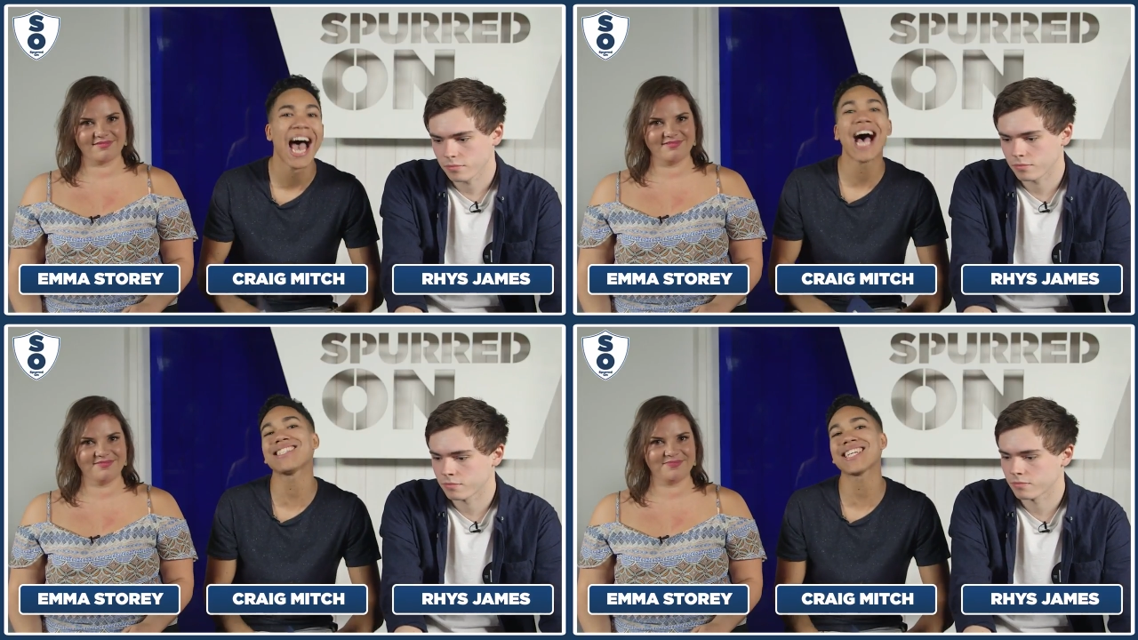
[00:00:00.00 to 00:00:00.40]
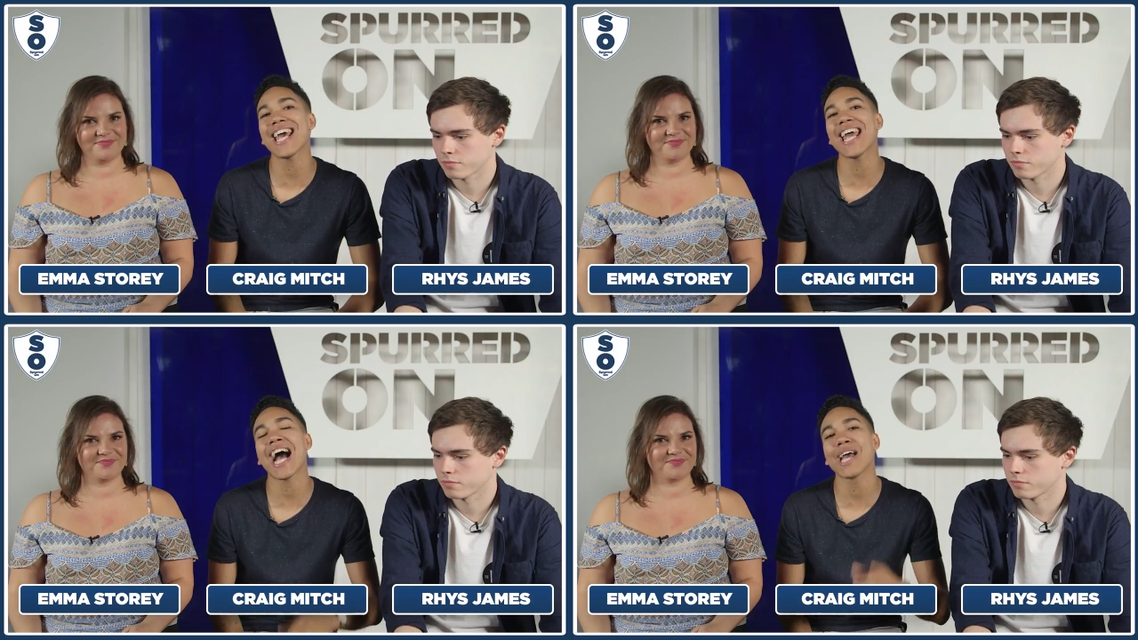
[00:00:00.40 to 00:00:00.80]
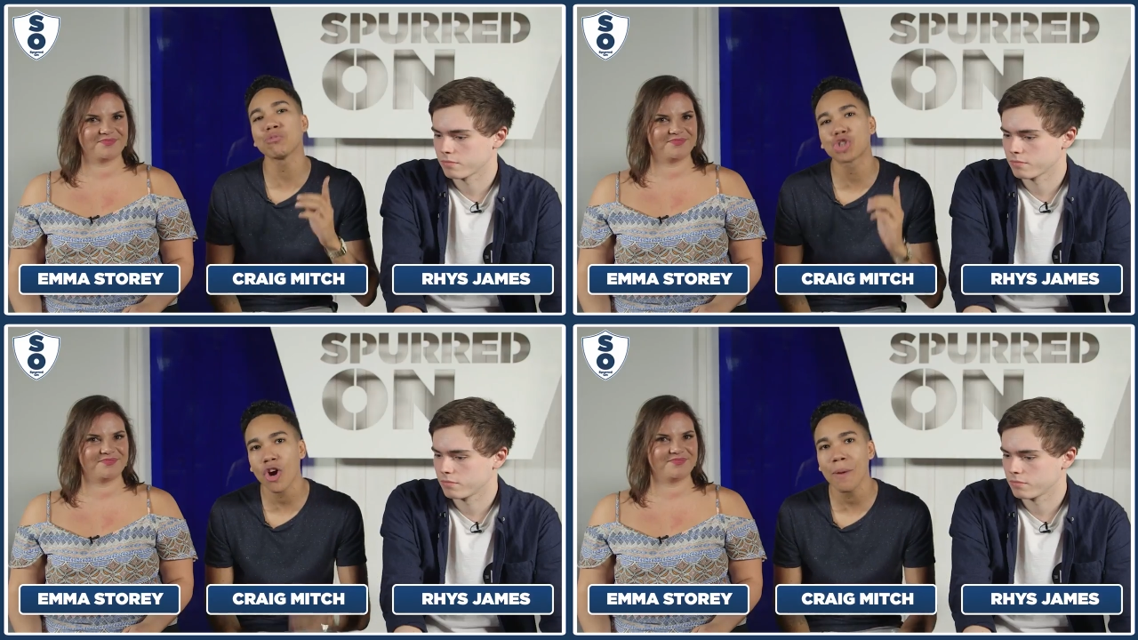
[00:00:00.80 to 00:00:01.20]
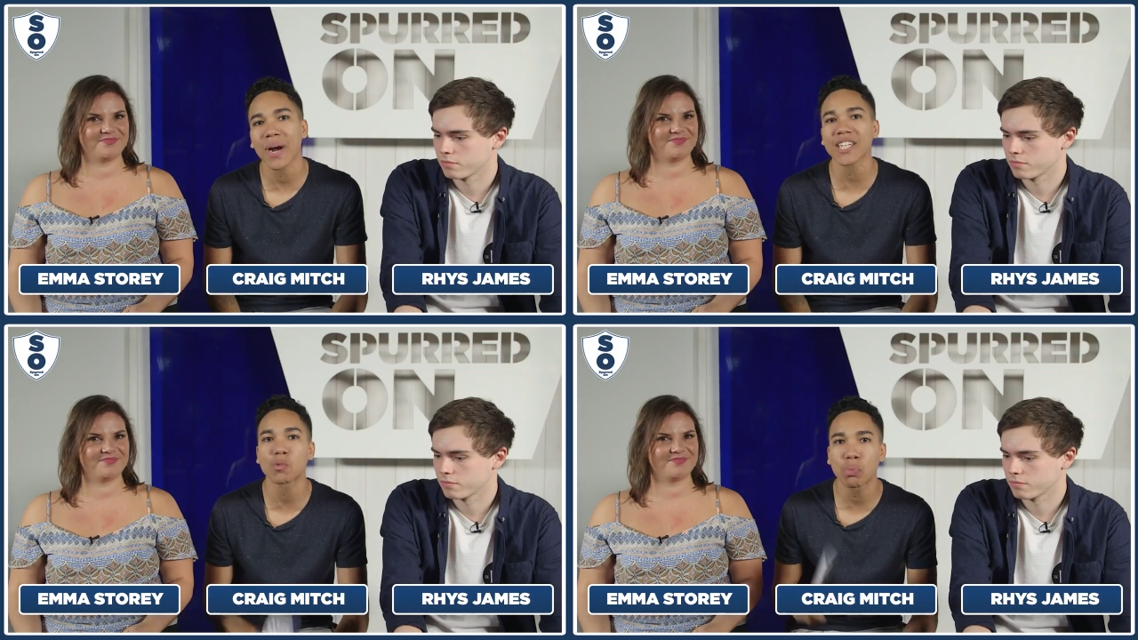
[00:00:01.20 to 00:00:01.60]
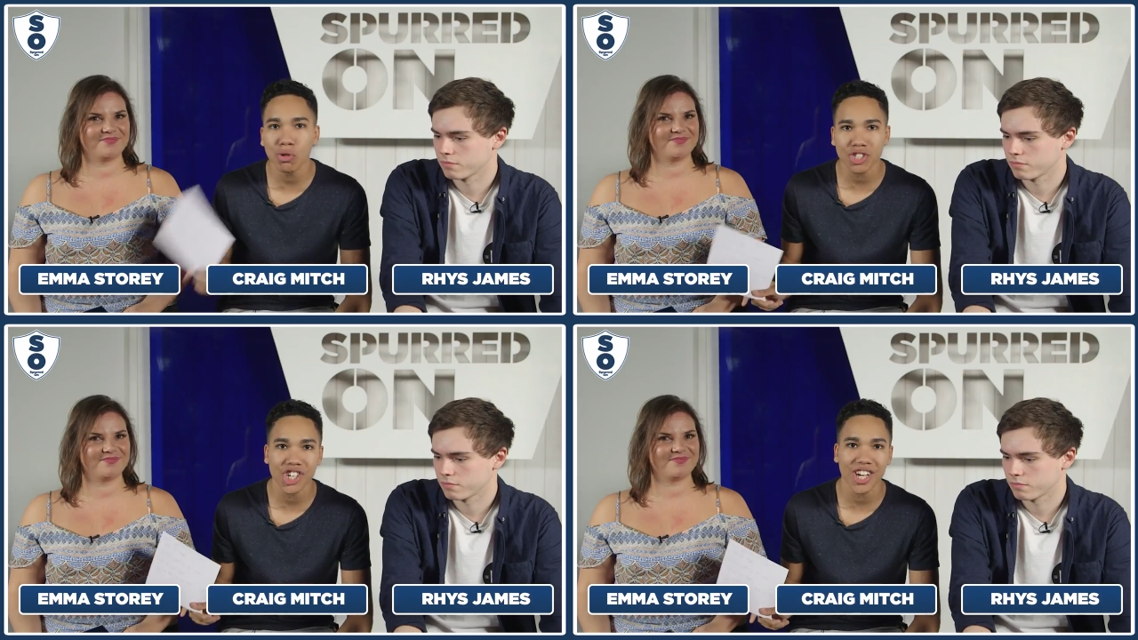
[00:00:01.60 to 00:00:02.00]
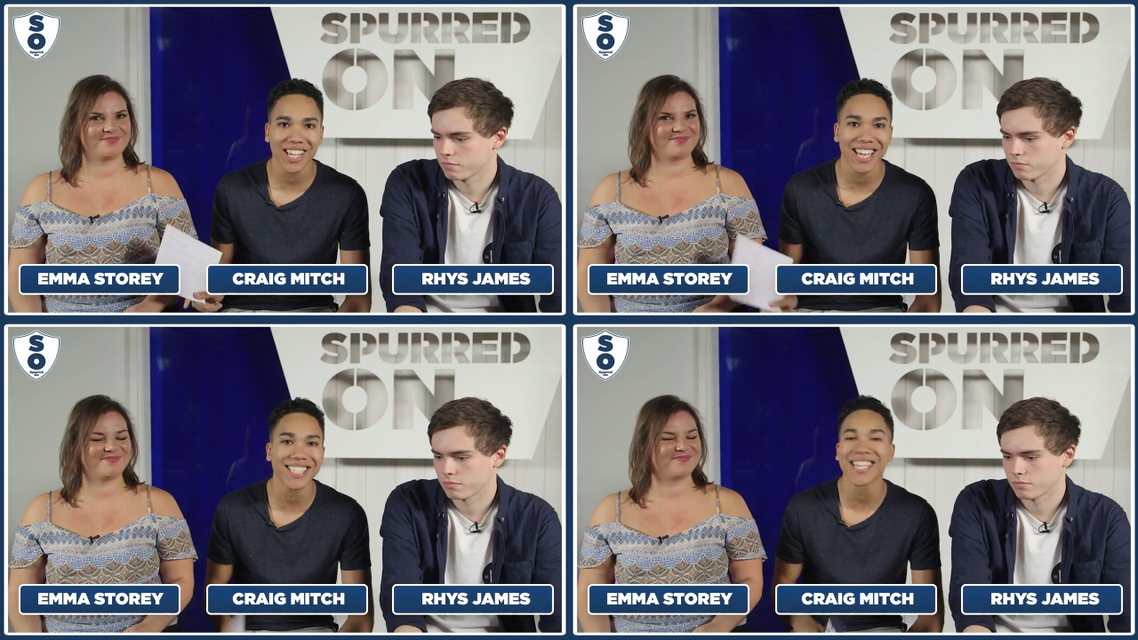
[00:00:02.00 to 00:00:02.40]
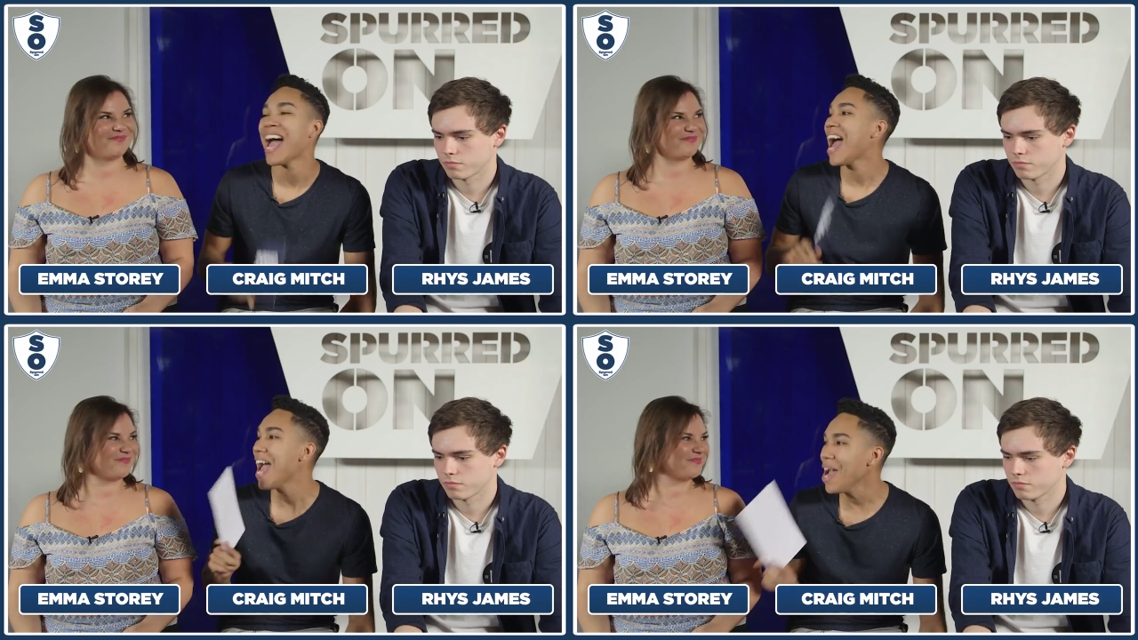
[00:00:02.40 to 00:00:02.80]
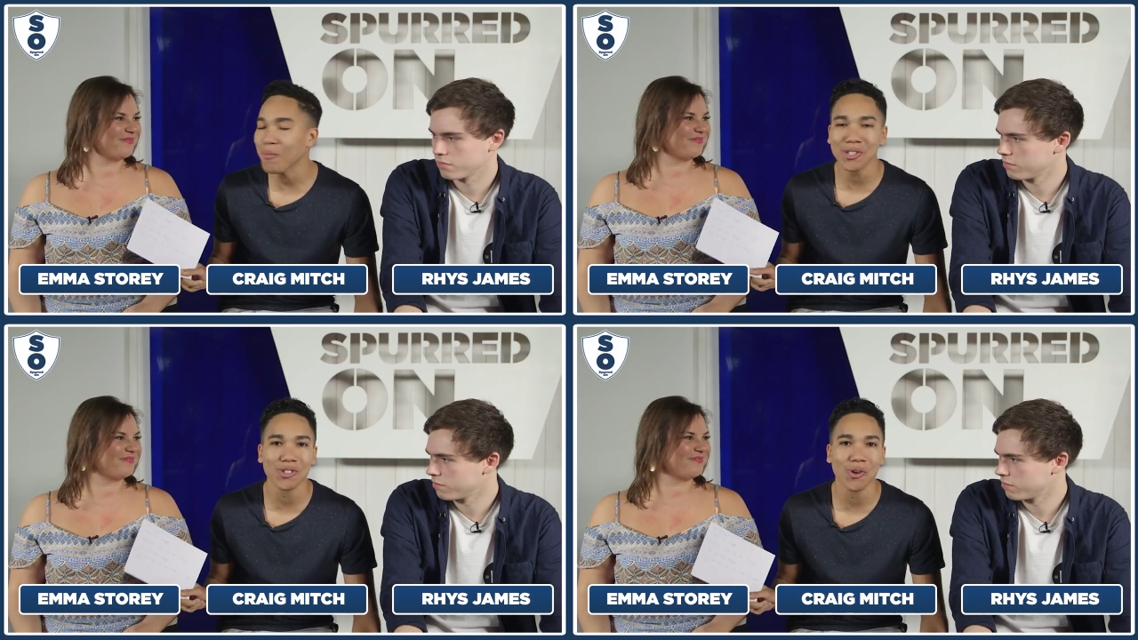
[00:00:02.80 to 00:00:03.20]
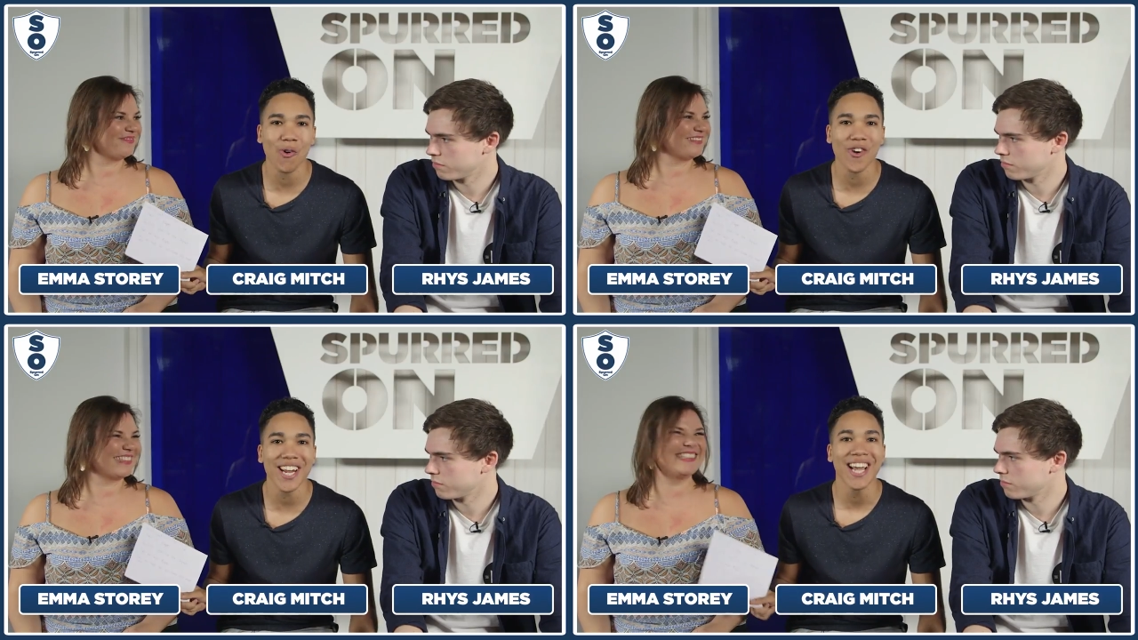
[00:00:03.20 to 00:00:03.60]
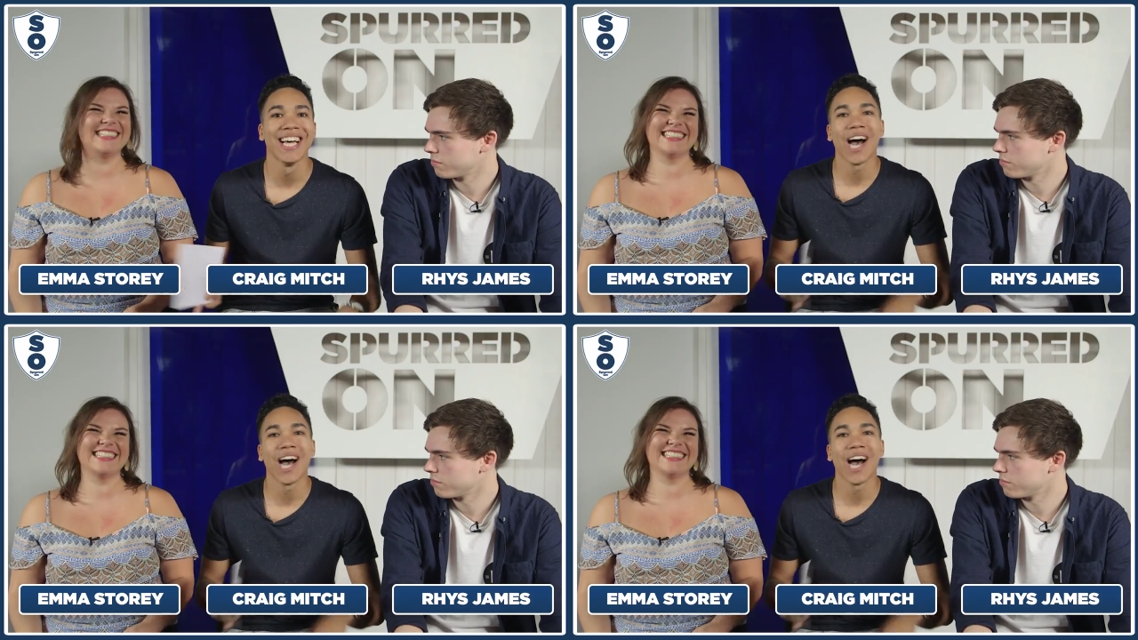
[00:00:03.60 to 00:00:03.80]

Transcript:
Speaker 1: And today I am joined by sports journalist Emma Storey.